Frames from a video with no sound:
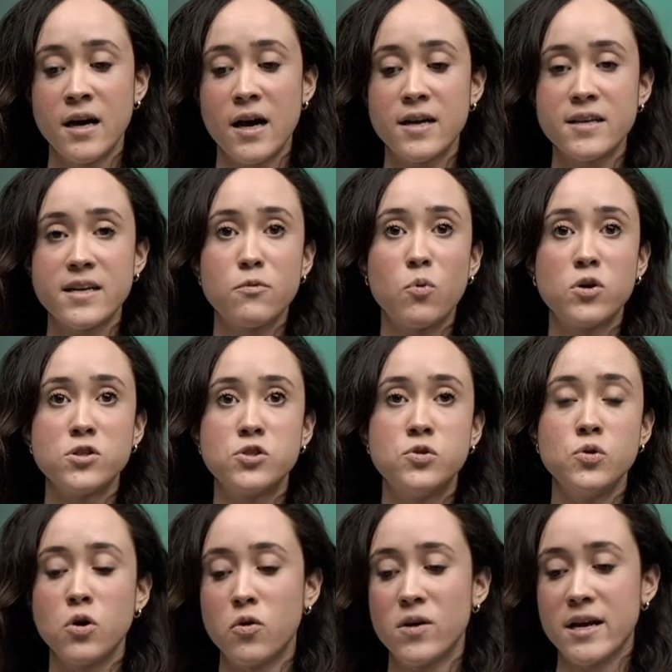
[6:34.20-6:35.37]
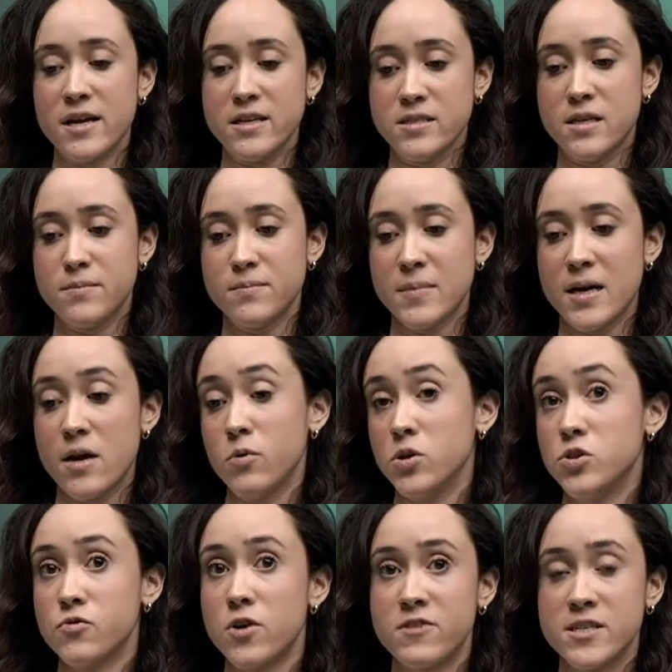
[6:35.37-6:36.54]
and I want to code against them, and I want
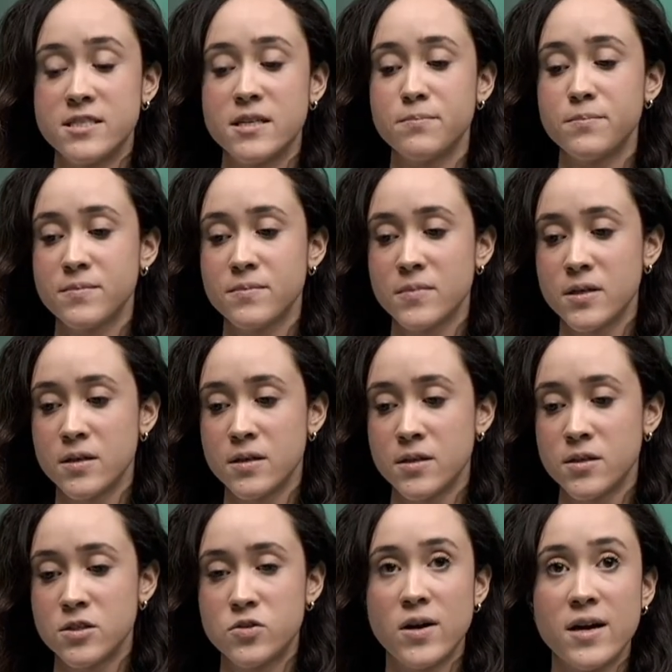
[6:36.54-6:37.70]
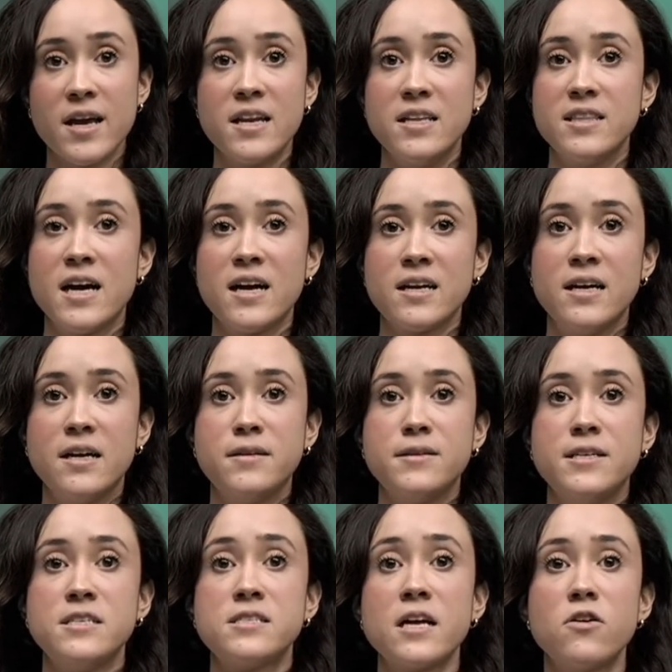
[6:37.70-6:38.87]
to reference them. So again,
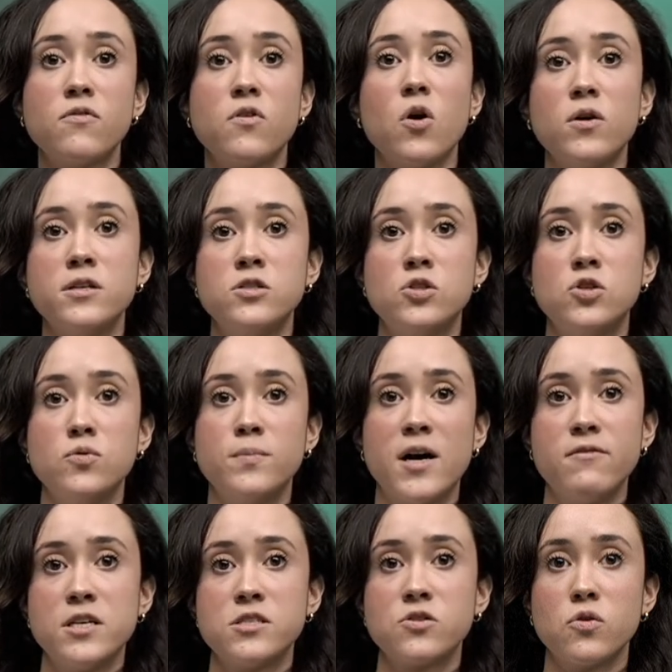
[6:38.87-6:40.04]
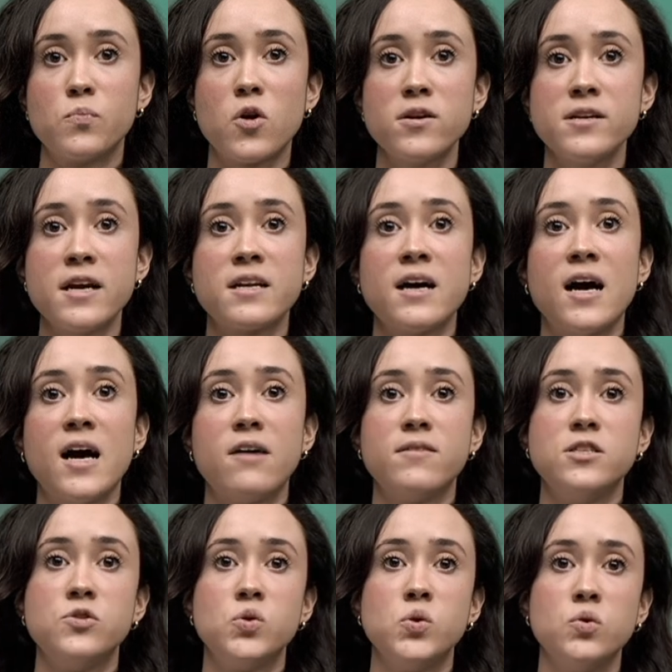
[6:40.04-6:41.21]
instead of going to my VS Code project,
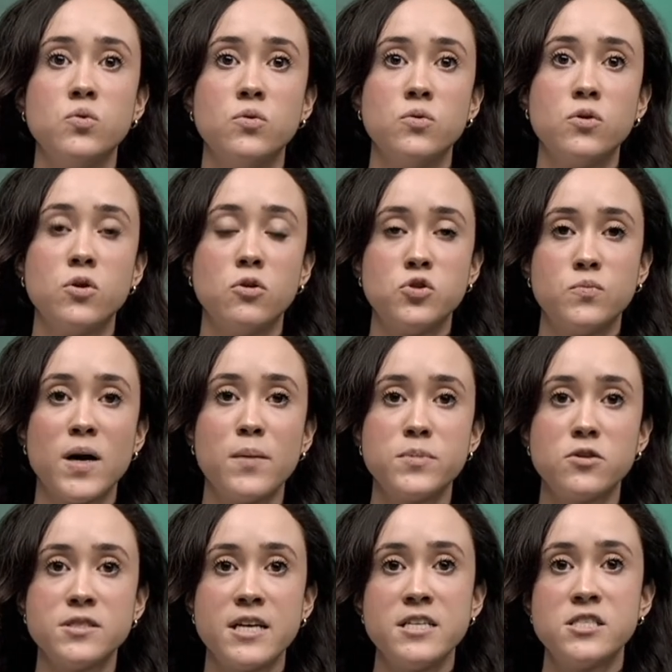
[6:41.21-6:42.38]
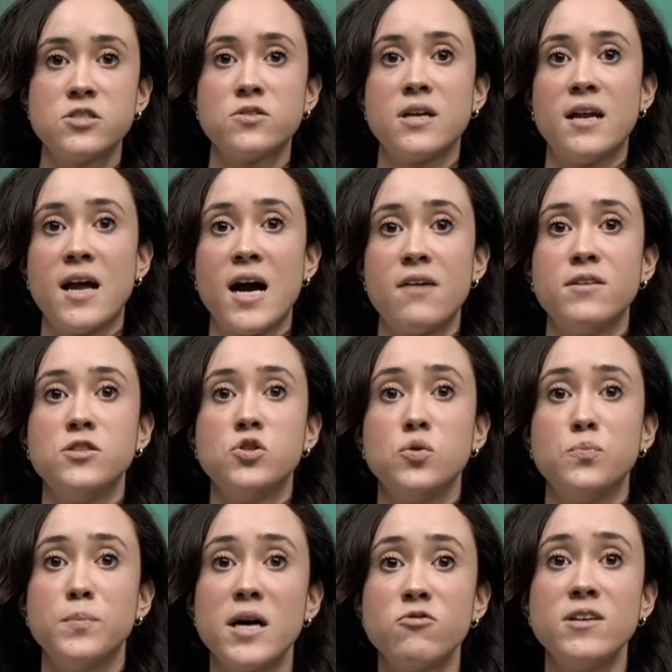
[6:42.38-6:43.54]
having to go to map.json and having to
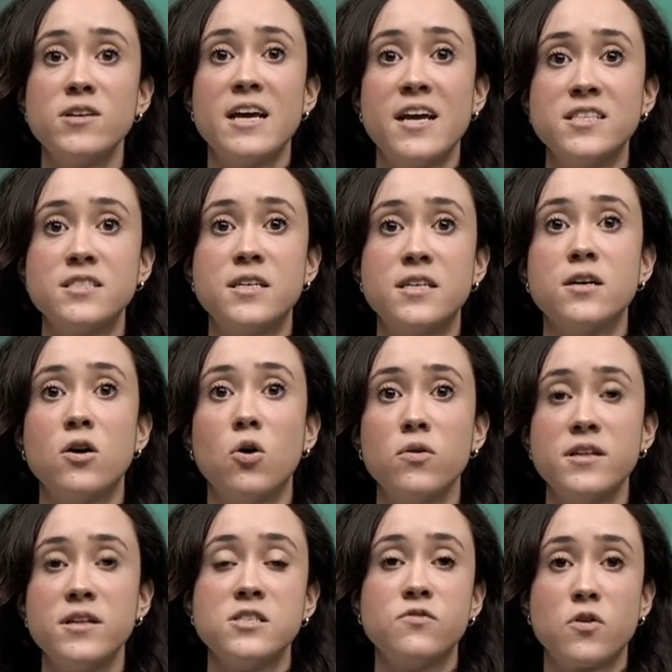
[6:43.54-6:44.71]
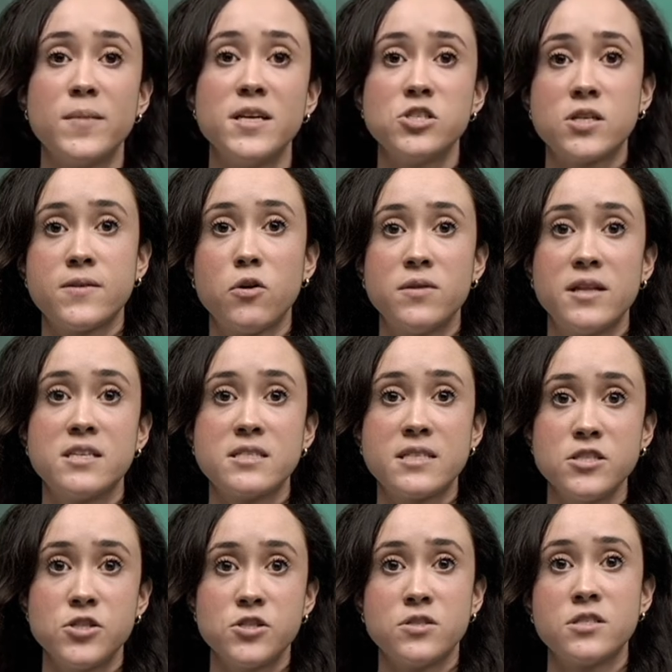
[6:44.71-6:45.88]
manually enter all this information about the
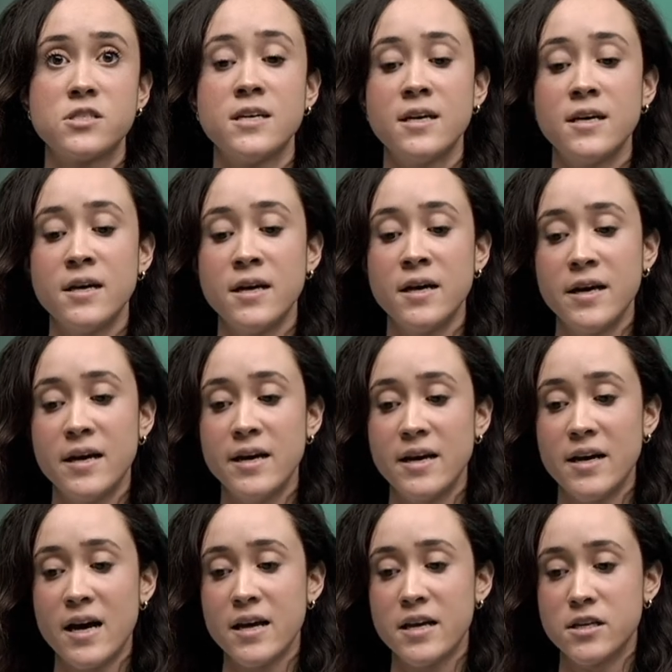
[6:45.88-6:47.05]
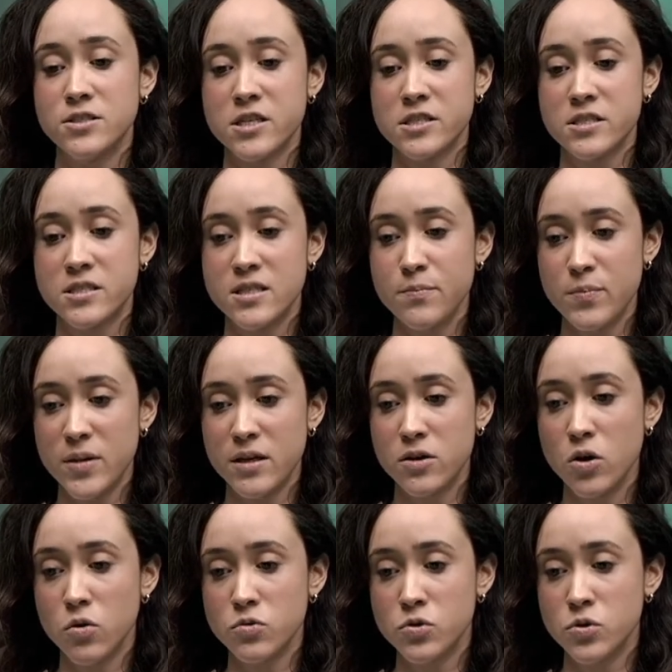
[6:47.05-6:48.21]
extensions, I can just simply
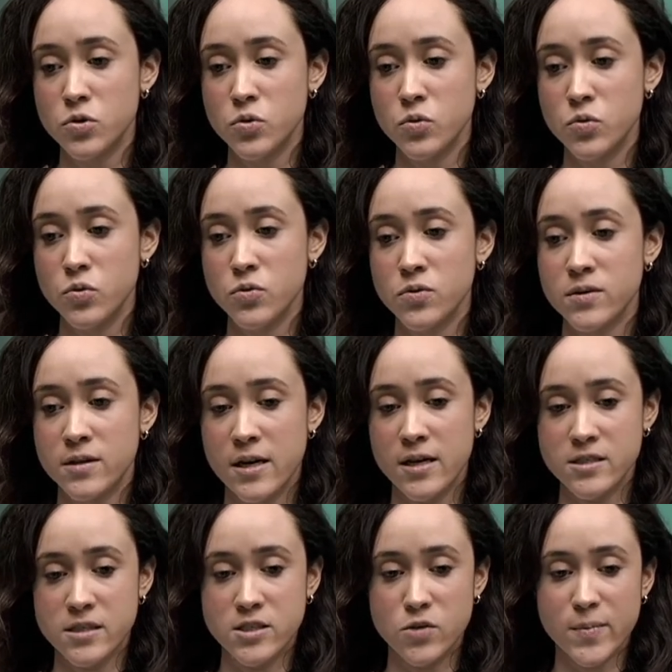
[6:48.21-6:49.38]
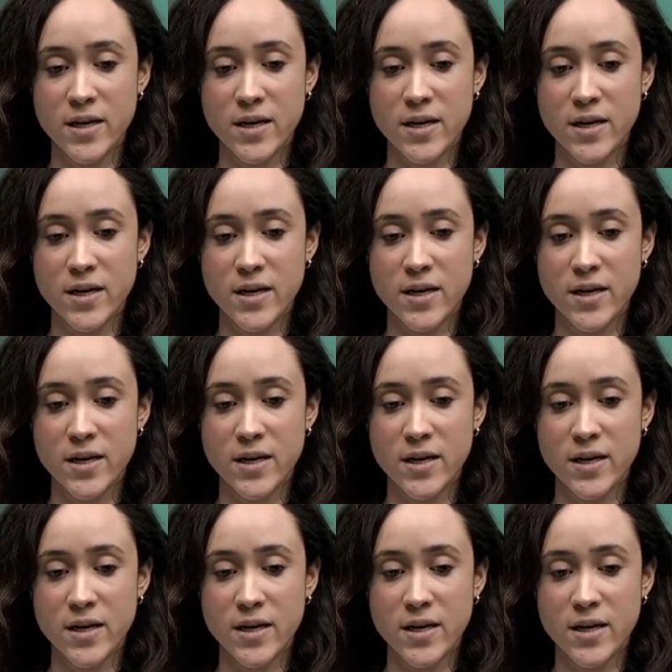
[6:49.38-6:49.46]
go to Extension